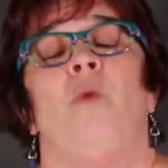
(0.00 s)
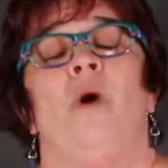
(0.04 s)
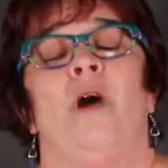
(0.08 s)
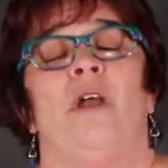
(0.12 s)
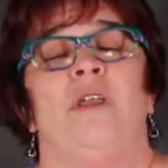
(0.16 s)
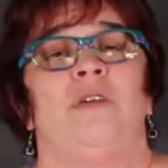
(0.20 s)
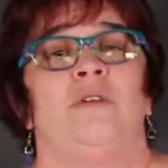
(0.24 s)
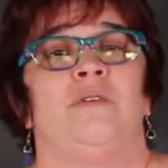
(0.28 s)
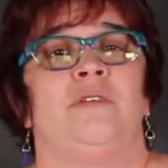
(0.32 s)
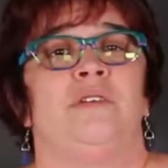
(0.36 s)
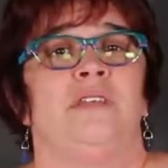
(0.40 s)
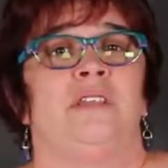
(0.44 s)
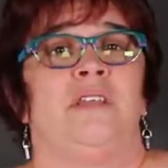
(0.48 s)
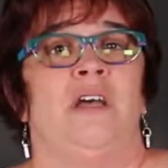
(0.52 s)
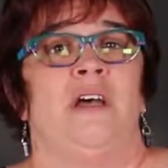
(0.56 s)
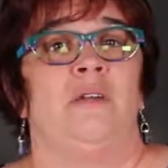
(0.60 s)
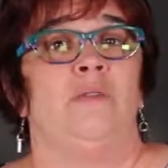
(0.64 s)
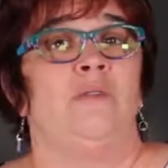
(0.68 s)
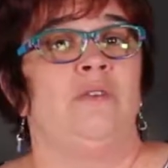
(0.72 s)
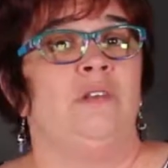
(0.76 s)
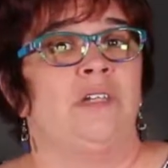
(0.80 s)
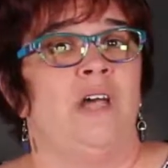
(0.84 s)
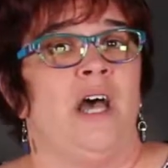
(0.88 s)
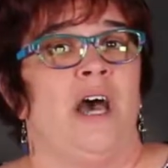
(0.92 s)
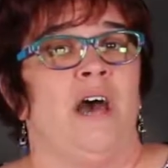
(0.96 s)
what your son
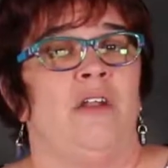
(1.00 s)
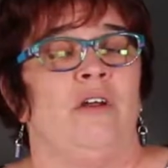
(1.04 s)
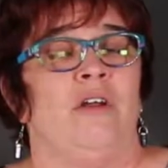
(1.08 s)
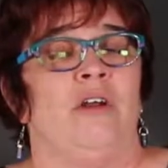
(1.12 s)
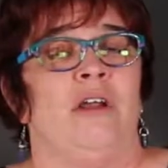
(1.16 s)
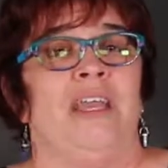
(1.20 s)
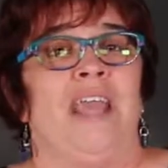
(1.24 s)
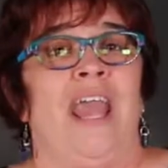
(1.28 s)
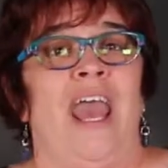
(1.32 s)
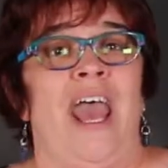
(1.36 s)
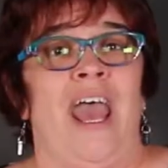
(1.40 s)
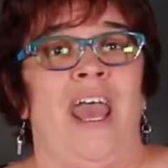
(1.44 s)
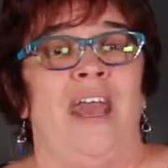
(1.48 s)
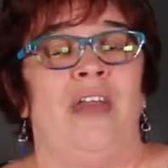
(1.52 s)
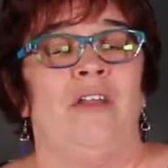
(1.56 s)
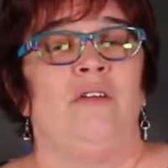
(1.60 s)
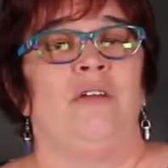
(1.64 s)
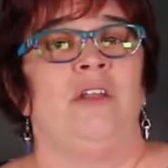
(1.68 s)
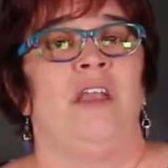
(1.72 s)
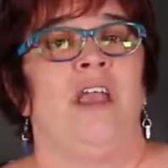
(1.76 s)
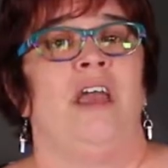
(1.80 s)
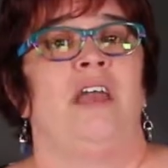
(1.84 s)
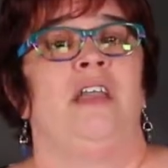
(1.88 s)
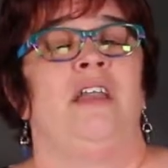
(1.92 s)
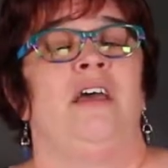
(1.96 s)
or daughter can
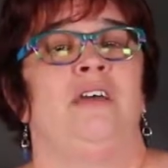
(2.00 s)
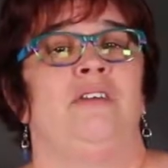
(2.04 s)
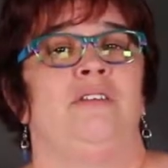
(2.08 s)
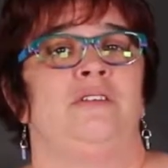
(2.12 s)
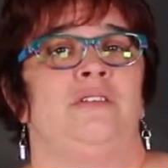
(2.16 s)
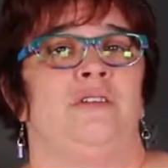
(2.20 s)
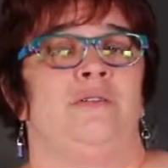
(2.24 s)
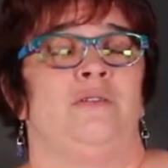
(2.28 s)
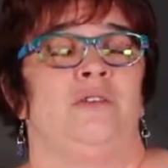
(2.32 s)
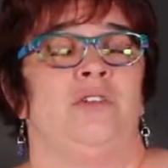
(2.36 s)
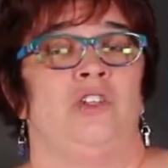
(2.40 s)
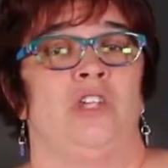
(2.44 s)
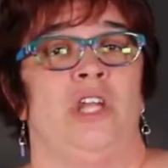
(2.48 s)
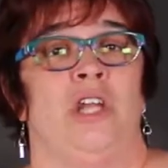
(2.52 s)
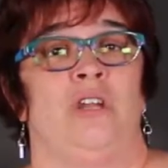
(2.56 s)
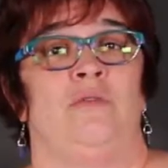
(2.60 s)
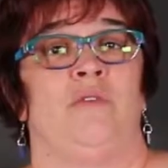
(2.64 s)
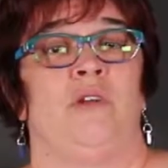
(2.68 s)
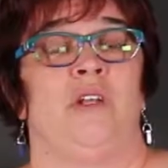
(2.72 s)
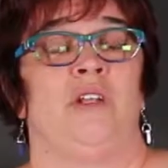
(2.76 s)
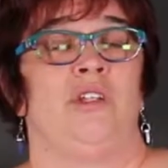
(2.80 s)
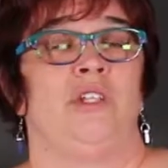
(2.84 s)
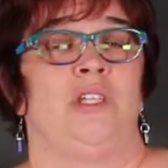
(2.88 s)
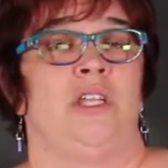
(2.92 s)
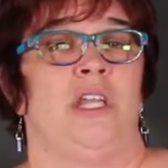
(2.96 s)
or cannot do in
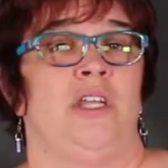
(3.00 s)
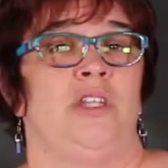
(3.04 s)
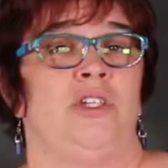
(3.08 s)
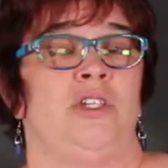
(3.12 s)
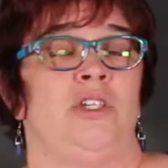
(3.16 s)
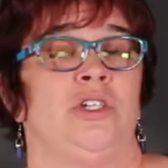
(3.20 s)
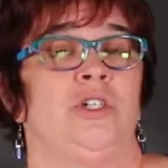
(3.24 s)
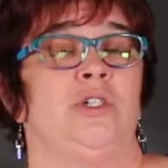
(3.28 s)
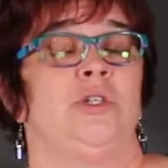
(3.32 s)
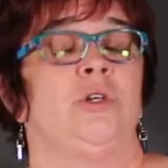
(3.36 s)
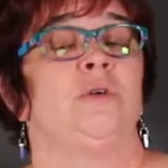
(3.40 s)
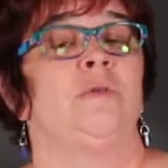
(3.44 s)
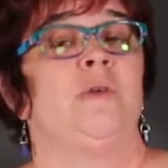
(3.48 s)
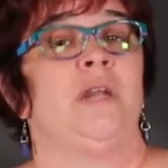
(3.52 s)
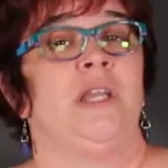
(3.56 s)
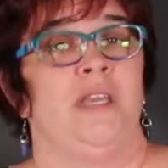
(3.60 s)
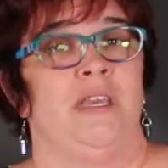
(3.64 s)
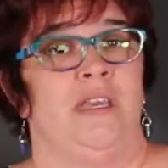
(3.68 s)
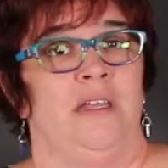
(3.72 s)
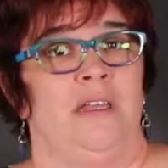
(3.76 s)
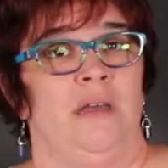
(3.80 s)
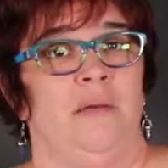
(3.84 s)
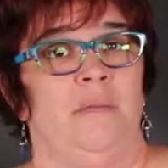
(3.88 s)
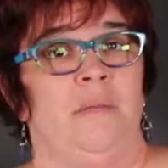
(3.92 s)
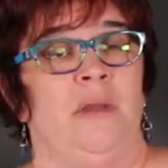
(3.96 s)
general education
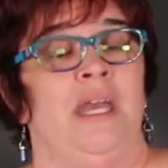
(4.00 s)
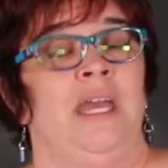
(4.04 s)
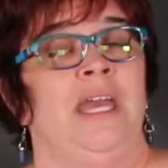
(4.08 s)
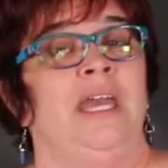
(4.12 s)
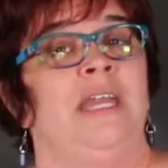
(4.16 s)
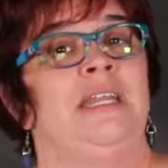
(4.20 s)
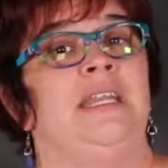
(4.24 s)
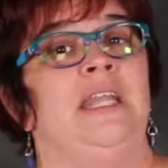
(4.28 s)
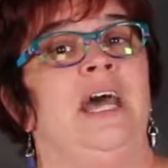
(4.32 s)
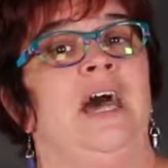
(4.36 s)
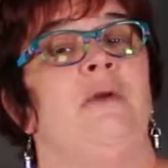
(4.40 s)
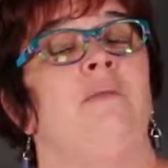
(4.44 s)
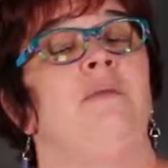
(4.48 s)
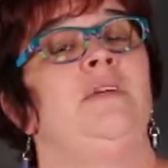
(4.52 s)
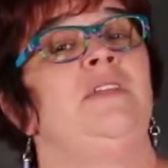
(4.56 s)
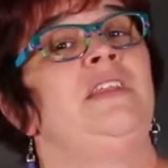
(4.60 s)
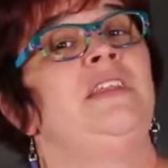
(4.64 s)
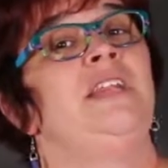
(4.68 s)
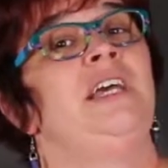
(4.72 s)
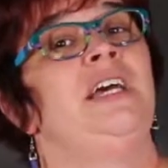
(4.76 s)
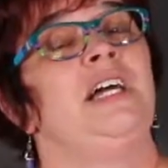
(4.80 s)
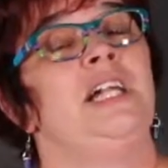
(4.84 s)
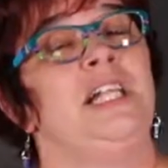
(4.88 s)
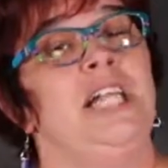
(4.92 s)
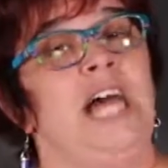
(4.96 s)
curriculum. Not within
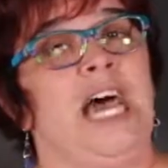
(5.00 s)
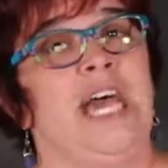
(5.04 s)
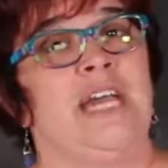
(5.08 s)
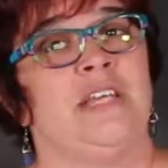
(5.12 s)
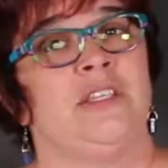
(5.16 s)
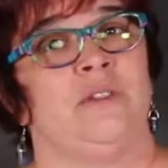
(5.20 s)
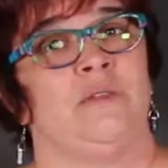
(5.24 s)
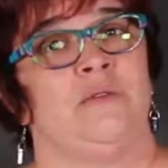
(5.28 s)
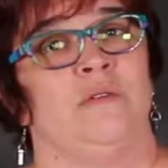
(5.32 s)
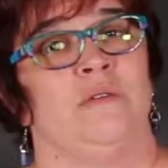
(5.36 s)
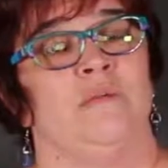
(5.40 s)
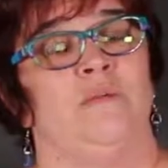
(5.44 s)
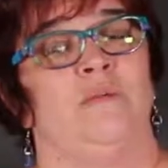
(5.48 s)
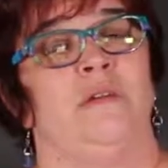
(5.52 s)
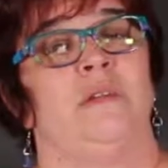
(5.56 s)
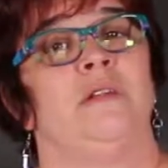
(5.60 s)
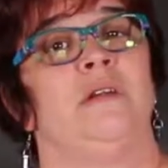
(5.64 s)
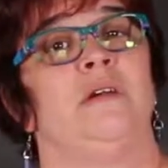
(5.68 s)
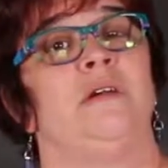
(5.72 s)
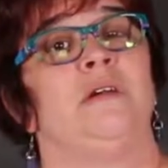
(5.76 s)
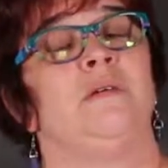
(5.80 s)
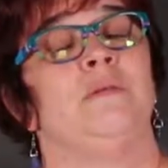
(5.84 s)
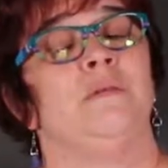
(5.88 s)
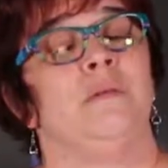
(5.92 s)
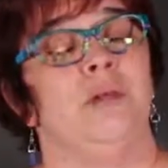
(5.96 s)
the classroom, but
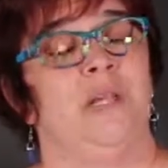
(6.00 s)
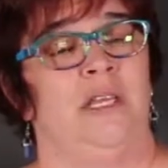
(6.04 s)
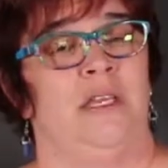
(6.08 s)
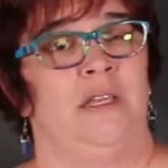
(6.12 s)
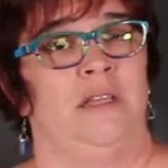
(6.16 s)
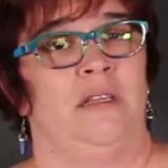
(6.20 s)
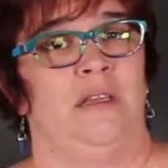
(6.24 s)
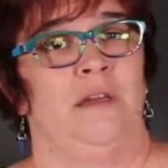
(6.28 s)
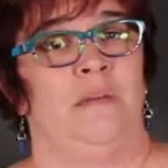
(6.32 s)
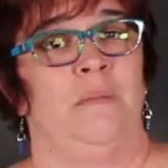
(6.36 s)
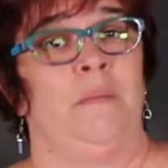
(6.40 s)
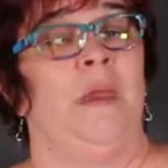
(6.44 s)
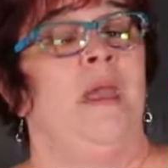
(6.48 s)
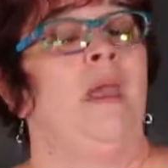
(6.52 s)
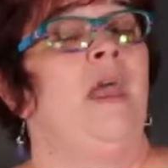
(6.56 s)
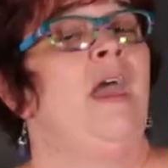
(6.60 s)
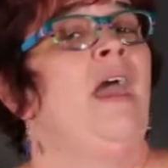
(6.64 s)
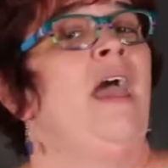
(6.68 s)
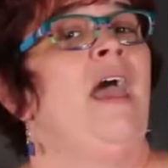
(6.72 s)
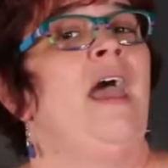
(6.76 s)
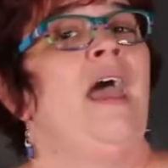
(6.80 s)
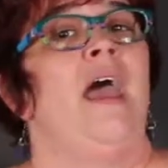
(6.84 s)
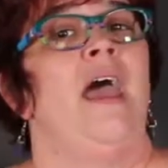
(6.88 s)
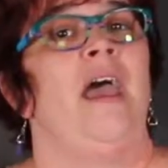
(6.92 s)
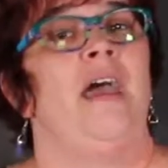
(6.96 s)
the curriculum.
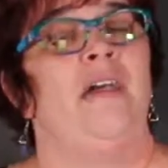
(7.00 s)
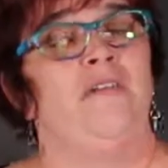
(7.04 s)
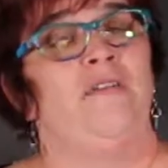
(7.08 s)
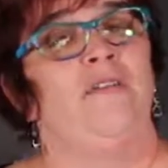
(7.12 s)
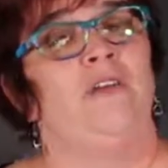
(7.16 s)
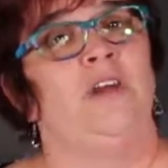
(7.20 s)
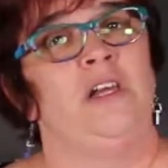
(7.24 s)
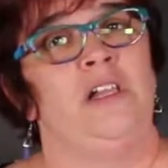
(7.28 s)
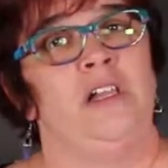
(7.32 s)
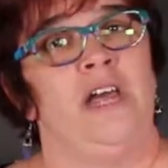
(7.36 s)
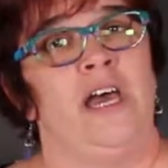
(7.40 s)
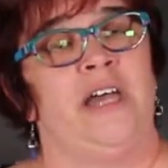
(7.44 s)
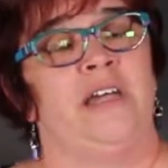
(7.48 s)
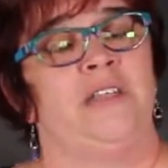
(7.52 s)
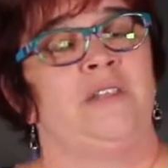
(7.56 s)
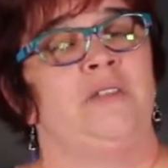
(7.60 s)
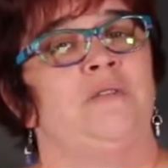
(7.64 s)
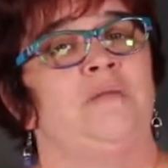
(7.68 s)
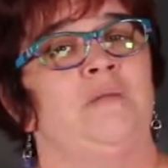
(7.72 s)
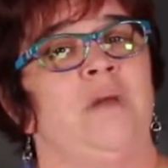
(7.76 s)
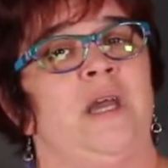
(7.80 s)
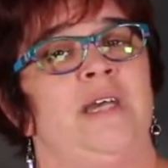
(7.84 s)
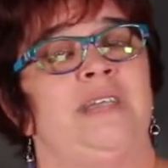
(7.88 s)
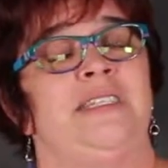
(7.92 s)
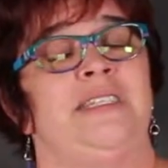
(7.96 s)
Every
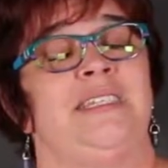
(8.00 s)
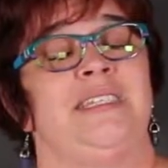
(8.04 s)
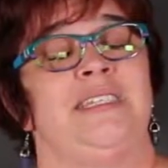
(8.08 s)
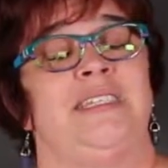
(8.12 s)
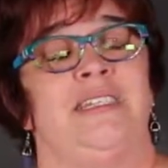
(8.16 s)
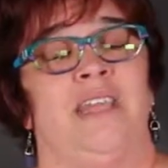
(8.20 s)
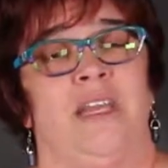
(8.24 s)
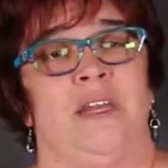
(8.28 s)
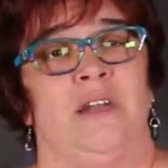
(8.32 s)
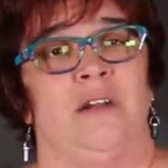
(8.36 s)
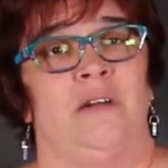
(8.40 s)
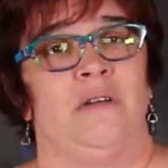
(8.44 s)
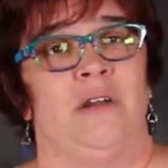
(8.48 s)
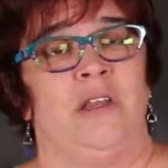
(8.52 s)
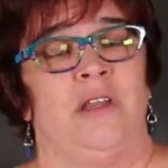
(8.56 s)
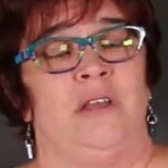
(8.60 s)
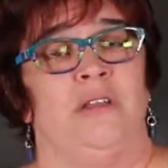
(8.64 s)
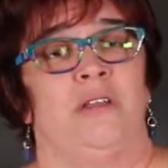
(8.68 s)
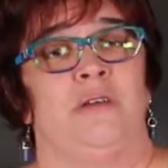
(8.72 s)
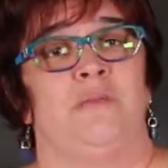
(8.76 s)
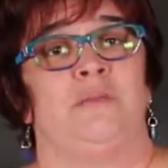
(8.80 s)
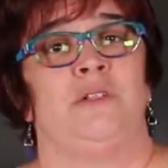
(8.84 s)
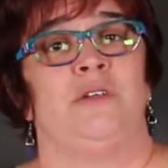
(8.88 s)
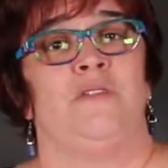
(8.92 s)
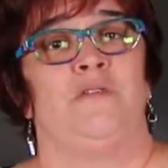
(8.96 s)
classroom has a state
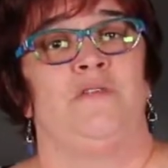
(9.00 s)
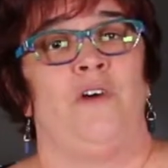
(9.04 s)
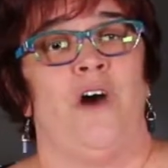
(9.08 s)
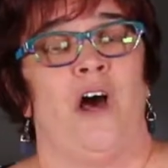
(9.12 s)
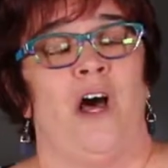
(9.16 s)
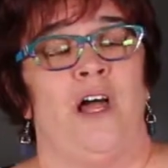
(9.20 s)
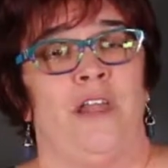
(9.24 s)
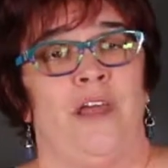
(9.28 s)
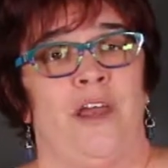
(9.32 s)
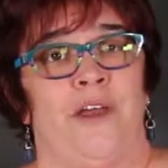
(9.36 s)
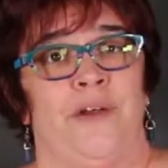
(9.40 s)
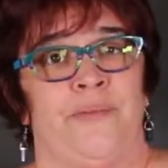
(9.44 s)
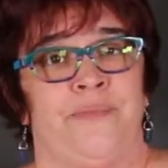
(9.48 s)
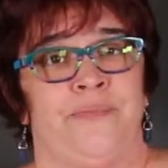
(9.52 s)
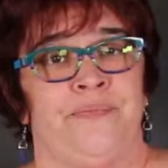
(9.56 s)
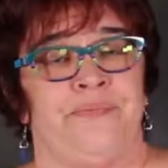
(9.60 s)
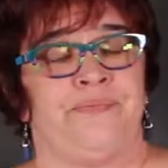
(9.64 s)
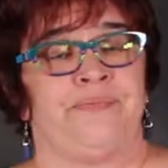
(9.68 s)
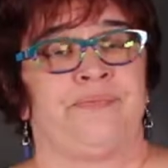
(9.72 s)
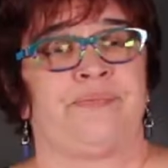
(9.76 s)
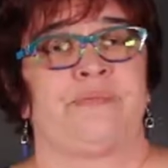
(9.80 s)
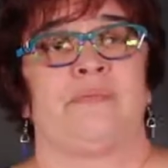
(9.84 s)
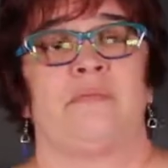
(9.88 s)
curriculum to follow.